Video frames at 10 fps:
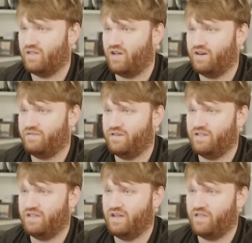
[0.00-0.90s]
lot of
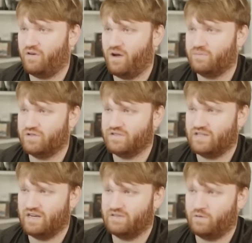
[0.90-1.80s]
the other options
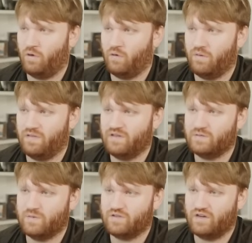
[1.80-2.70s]
that I was going with. These
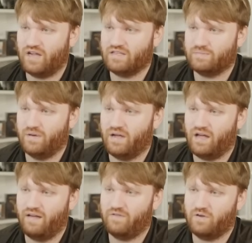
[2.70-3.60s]
ones are nice, but
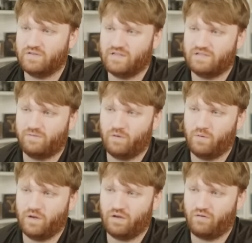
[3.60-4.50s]
I've noticed this
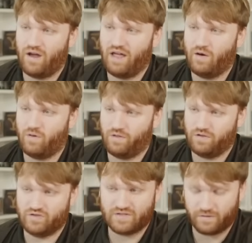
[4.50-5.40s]
fluent gray or
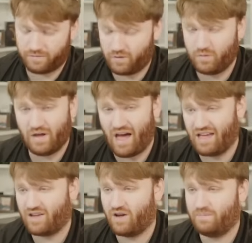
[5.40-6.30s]
just the fluent
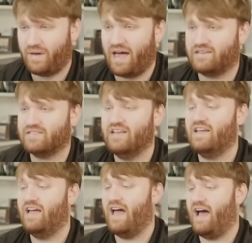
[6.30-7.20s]
icon packs
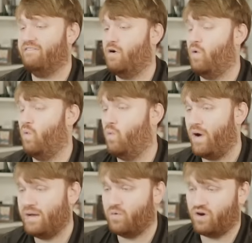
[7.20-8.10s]
have
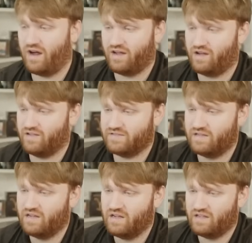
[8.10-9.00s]
way more icons.
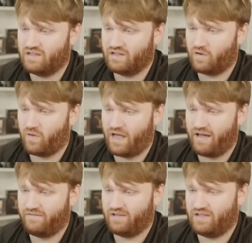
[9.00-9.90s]
They don't
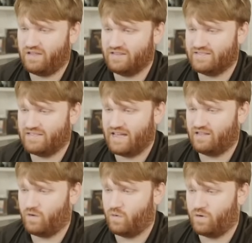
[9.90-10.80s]
have the
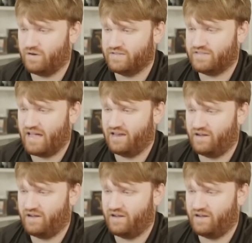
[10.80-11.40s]
Zen or Zed,